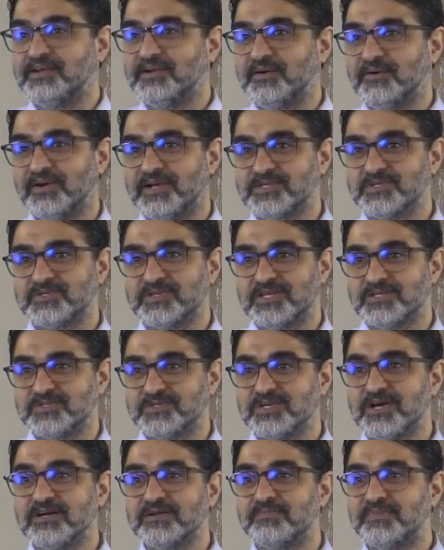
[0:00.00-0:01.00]

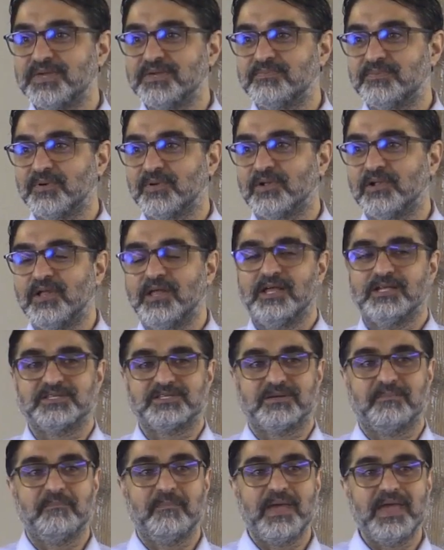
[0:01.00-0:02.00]
as young people,
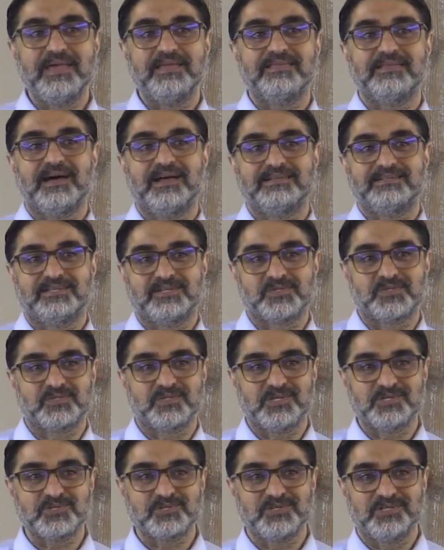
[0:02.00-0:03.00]
to make that
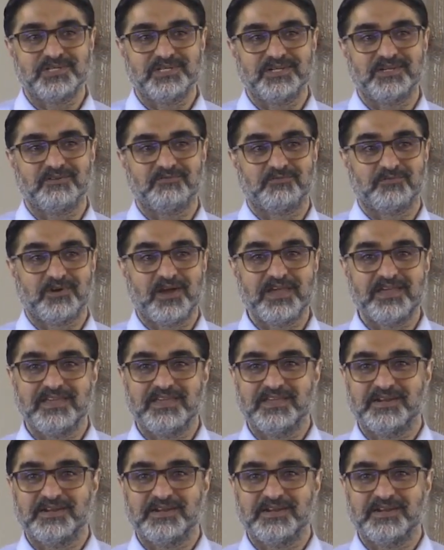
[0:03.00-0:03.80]
decision, right?